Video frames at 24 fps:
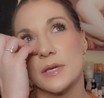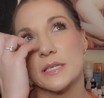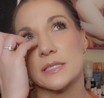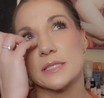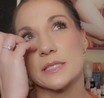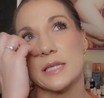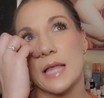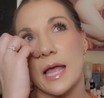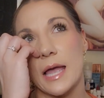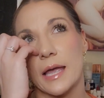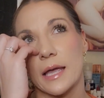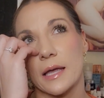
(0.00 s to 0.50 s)

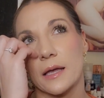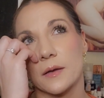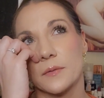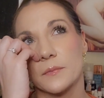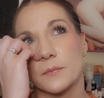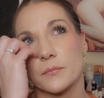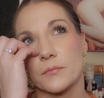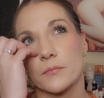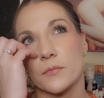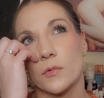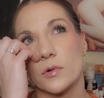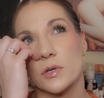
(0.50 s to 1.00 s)
like,
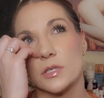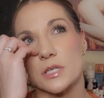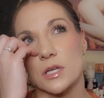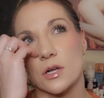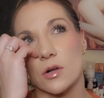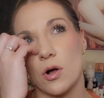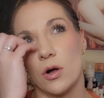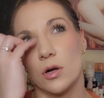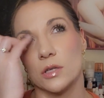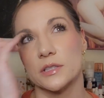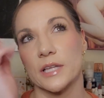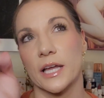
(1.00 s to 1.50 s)
what is it
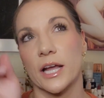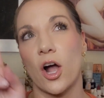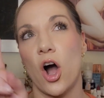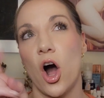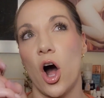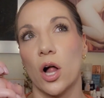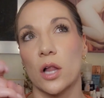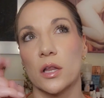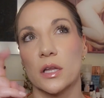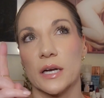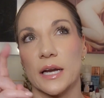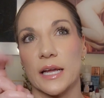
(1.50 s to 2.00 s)
called? Like
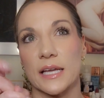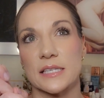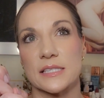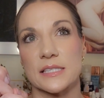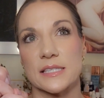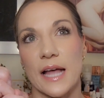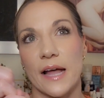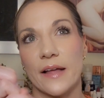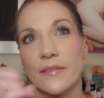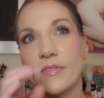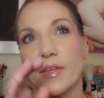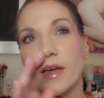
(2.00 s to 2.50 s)
holiday
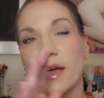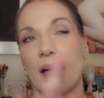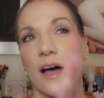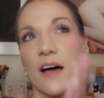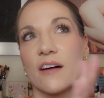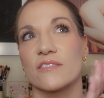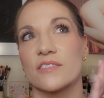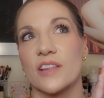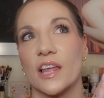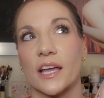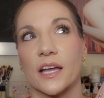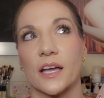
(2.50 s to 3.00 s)
set. They
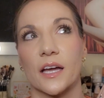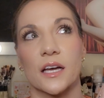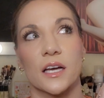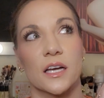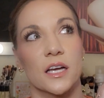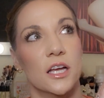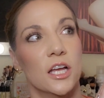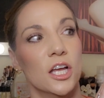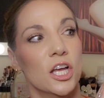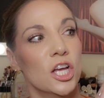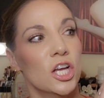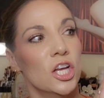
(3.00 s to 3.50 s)
have like
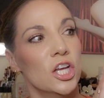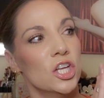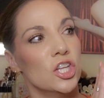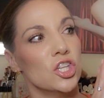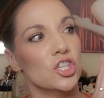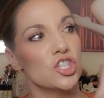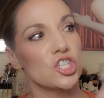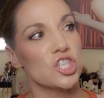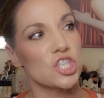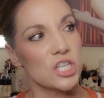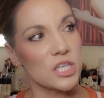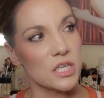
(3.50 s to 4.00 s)
a
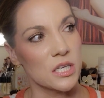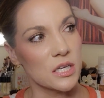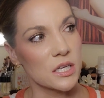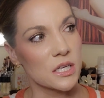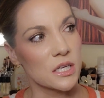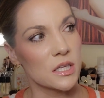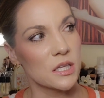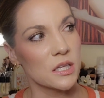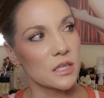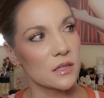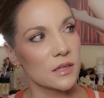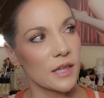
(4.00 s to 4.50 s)

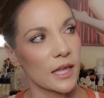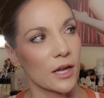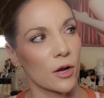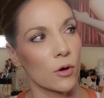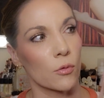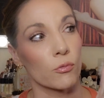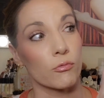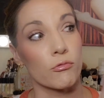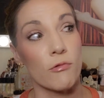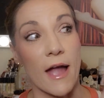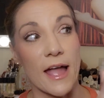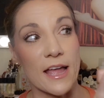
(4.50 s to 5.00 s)
cheek, like a
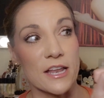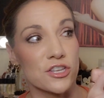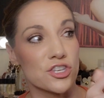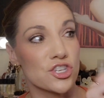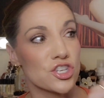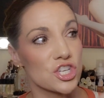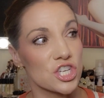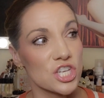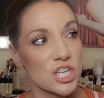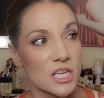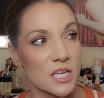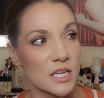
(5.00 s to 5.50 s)
red
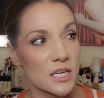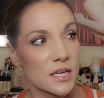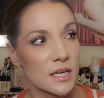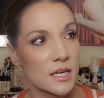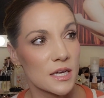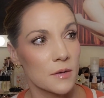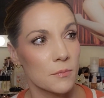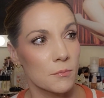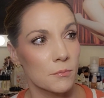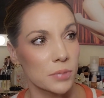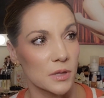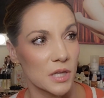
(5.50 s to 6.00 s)

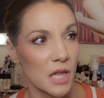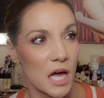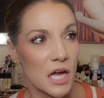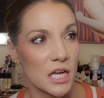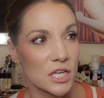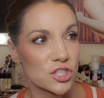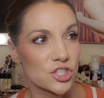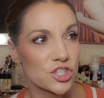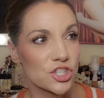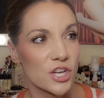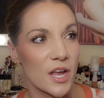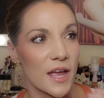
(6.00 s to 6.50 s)
cheek
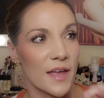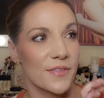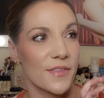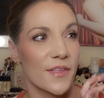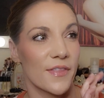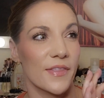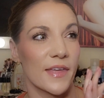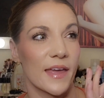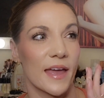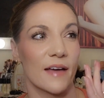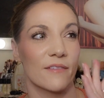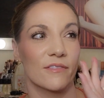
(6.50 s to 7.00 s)
blush, and then
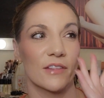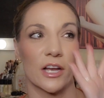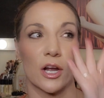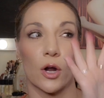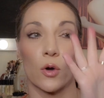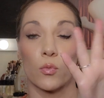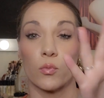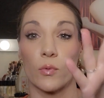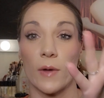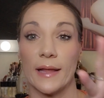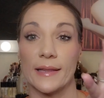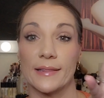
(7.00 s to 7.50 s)
they have like a
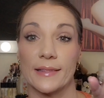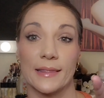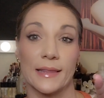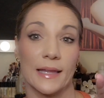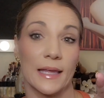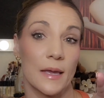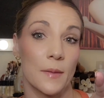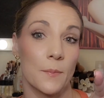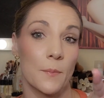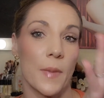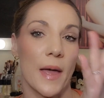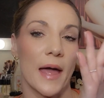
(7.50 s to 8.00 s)
red
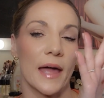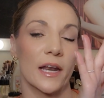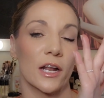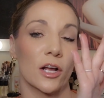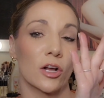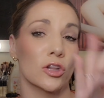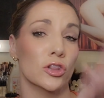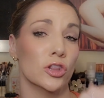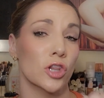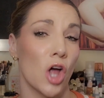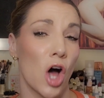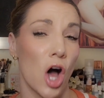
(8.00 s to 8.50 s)
lip and a
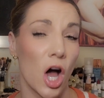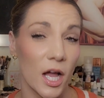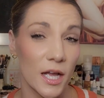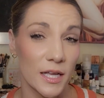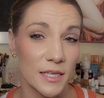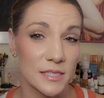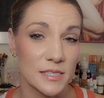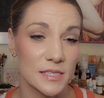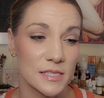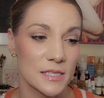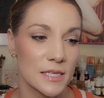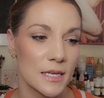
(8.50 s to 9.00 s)

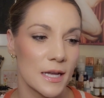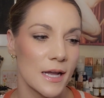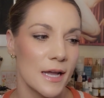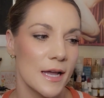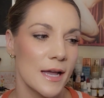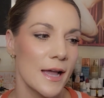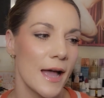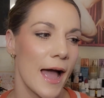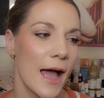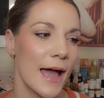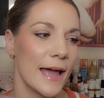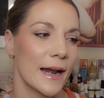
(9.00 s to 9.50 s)
gloss.
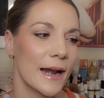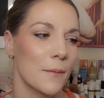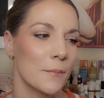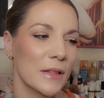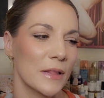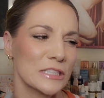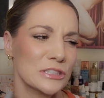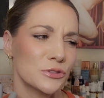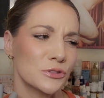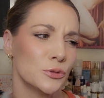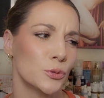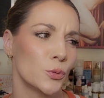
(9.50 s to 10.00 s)
And I'm
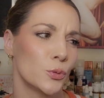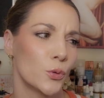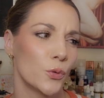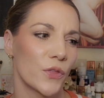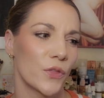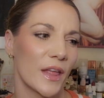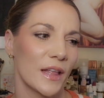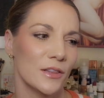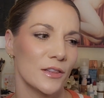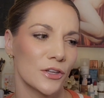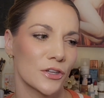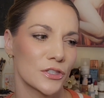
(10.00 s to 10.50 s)
like, oh,
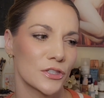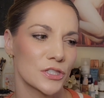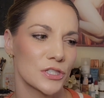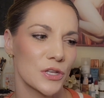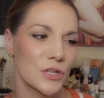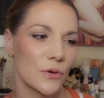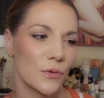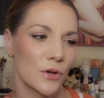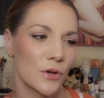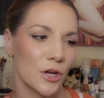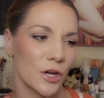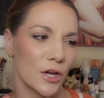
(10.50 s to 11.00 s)
that looks so
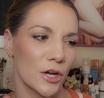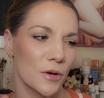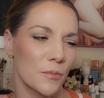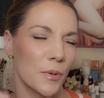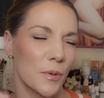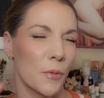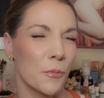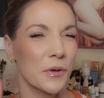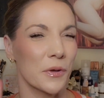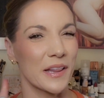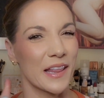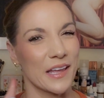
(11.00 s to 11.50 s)
good.
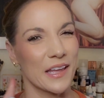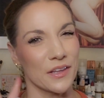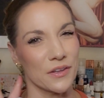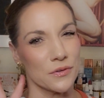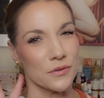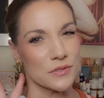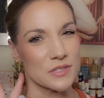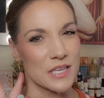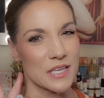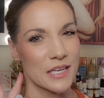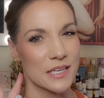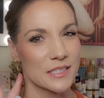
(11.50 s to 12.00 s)
But will I
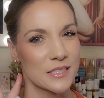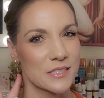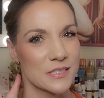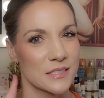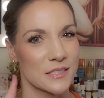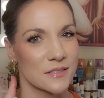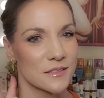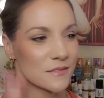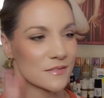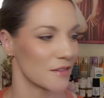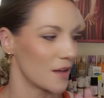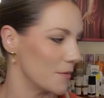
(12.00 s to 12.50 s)
use it?
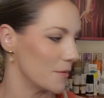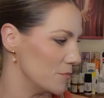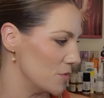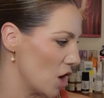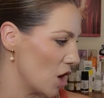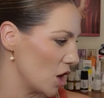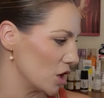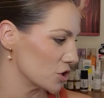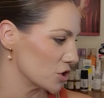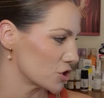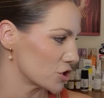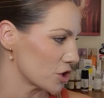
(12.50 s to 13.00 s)
I'm
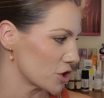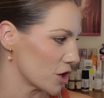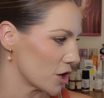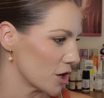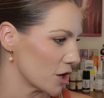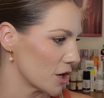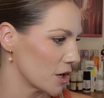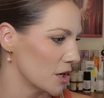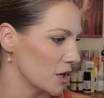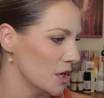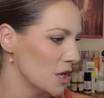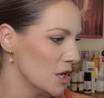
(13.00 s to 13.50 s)
not
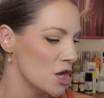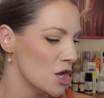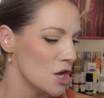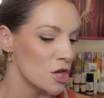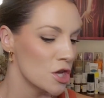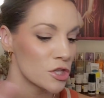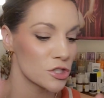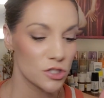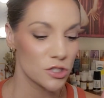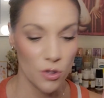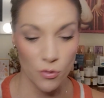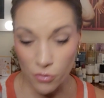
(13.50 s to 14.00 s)
sure.
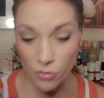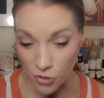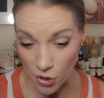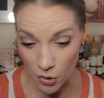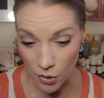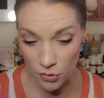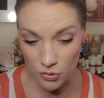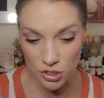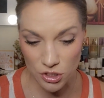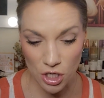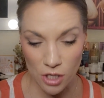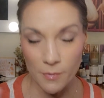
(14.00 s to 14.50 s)
So
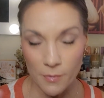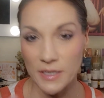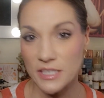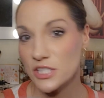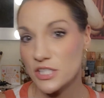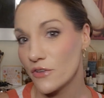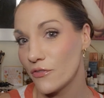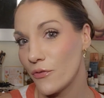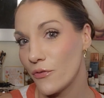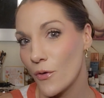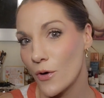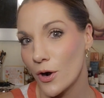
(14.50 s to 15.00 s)
those are my
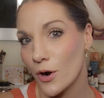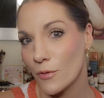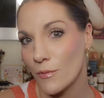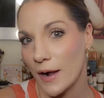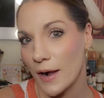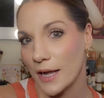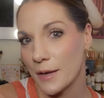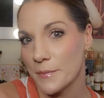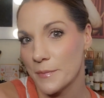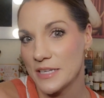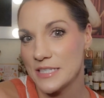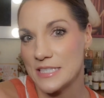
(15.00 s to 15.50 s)
Sephora
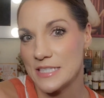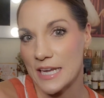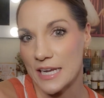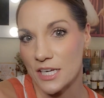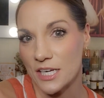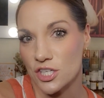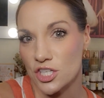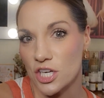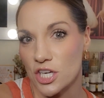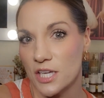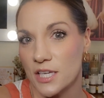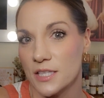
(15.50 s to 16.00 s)

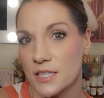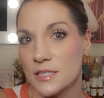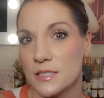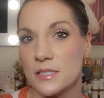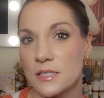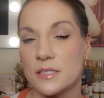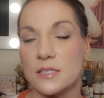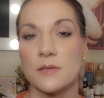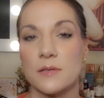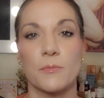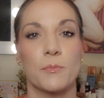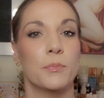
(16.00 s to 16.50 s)

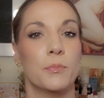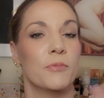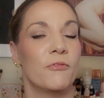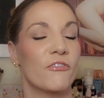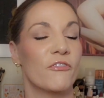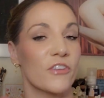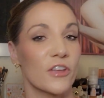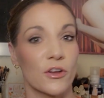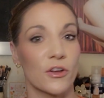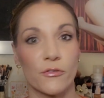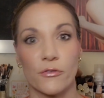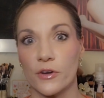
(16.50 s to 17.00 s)
recommendations.
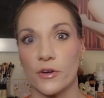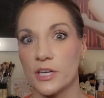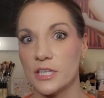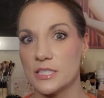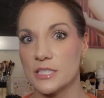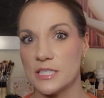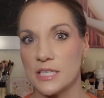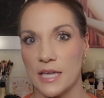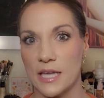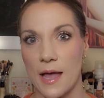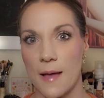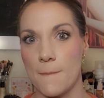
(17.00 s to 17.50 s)
Feel free to
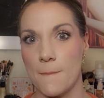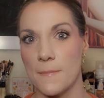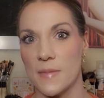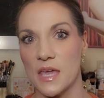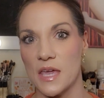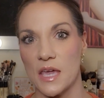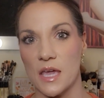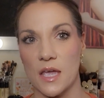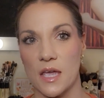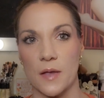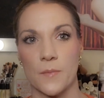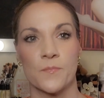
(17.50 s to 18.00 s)
DM
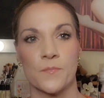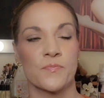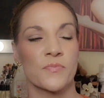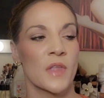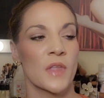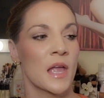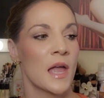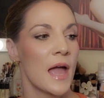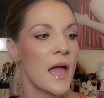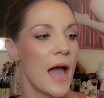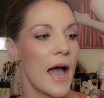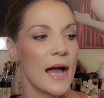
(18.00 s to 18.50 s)
me.
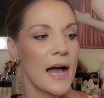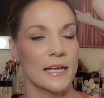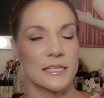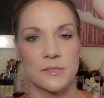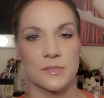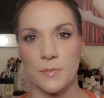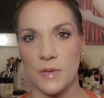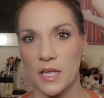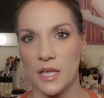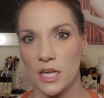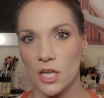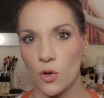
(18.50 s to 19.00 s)
Ask
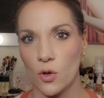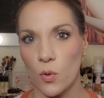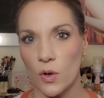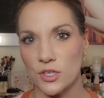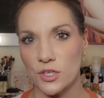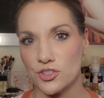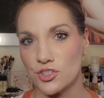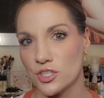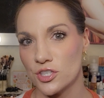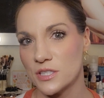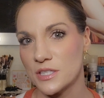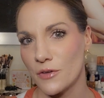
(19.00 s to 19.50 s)
me any
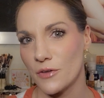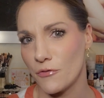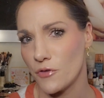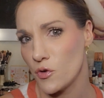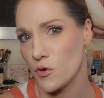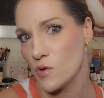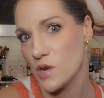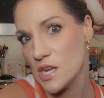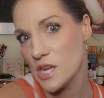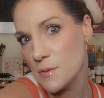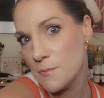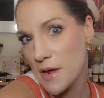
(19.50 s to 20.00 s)
questions. If you
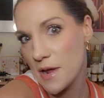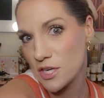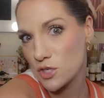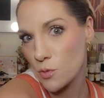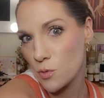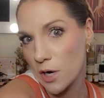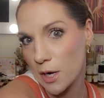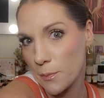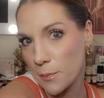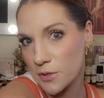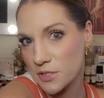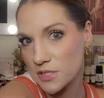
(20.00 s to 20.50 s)
need my
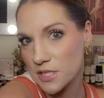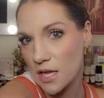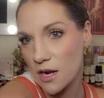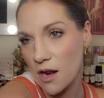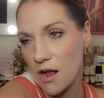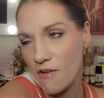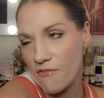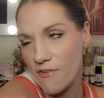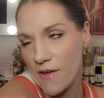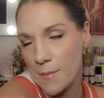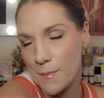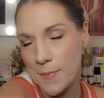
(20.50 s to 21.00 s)
20%
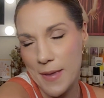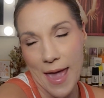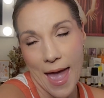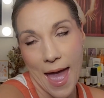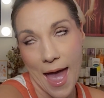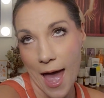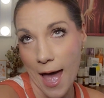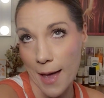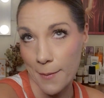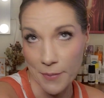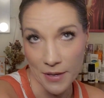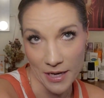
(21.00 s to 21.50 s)
off, I'd be
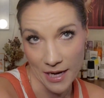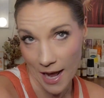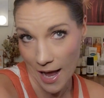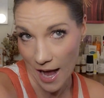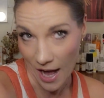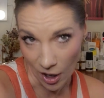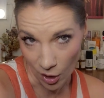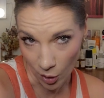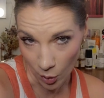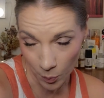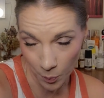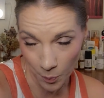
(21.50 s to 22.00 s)
happy to
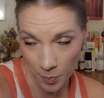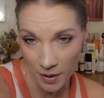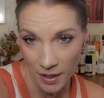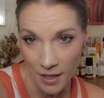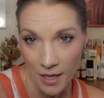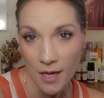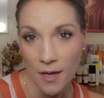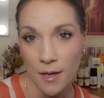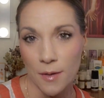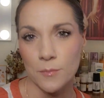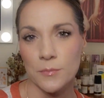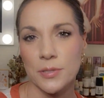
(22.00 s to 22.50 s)
help.
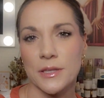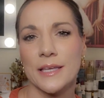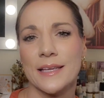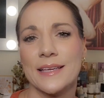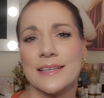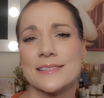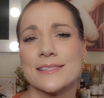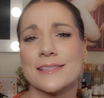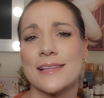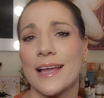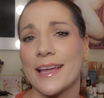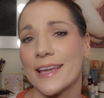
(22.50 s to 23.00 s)

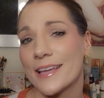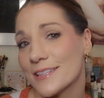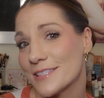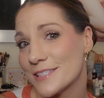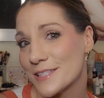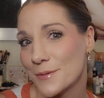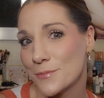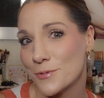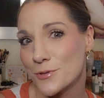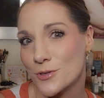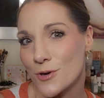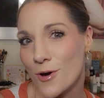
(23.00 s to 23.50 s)
Please like and
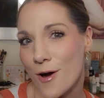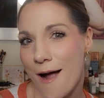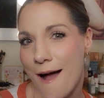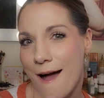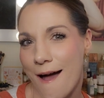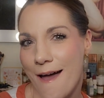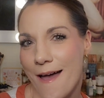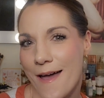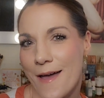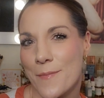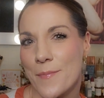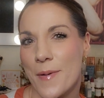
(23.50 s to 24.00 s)

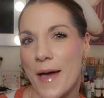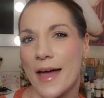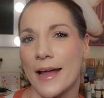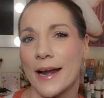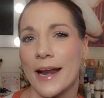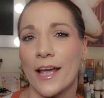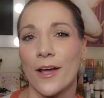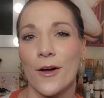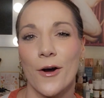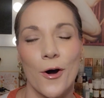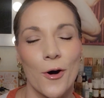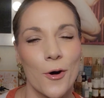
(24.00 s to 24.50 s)
subscribe. And
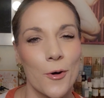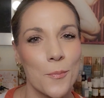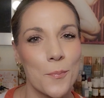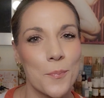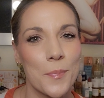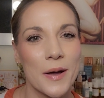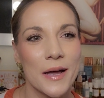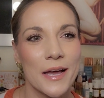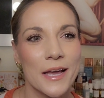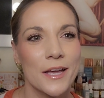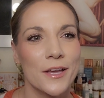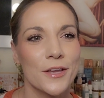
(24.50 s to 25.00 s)
I hope
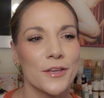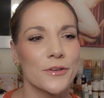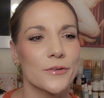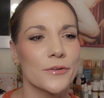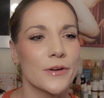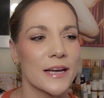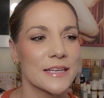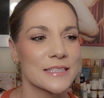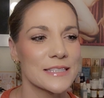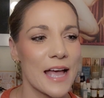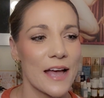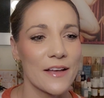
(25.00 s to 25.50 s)
you
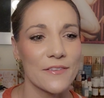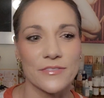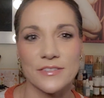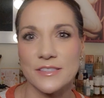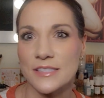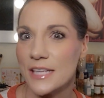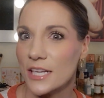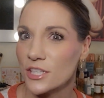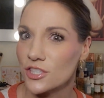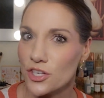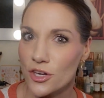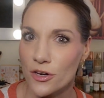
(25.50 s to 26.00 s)
guys have
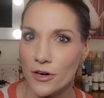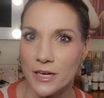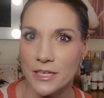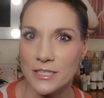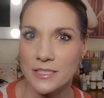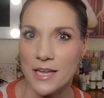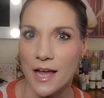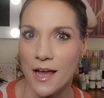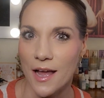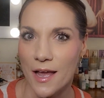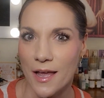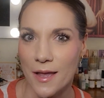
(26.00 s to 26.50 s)
such a great
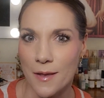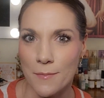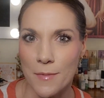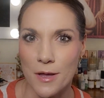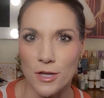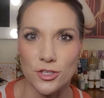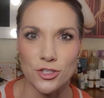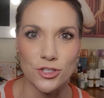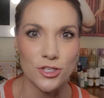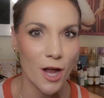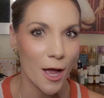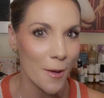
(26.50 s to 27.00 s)
time
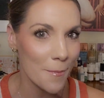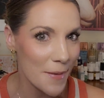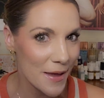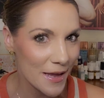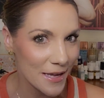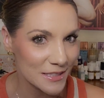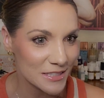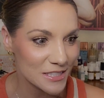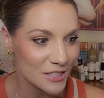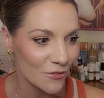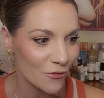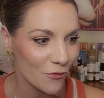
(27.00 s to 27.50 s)
shopping
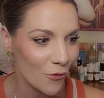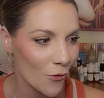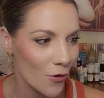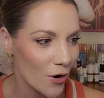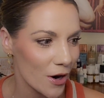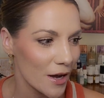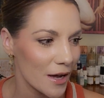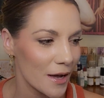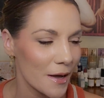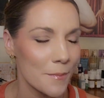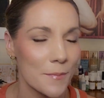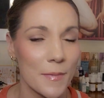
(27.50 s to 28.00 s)
at
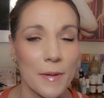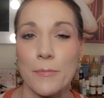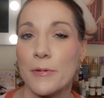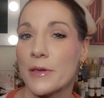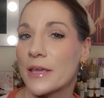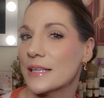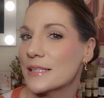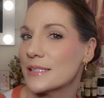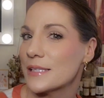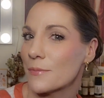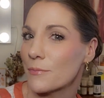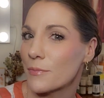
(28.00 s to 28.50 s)
Sephora. Maybe
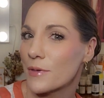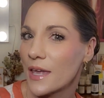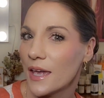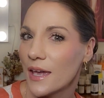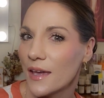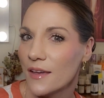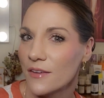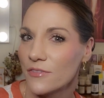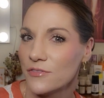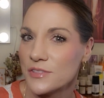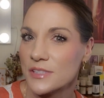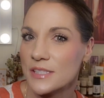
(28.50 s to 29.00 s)
get some
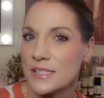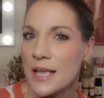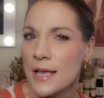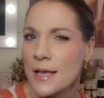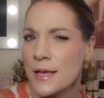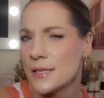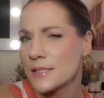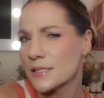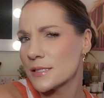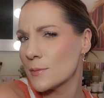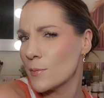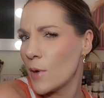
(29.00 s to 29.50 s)
gifts,
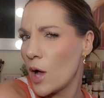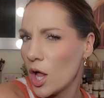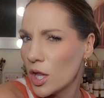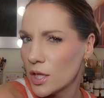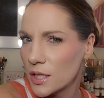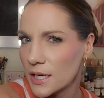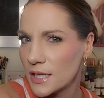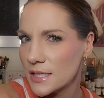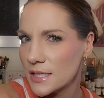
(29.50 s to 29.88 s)
some holiday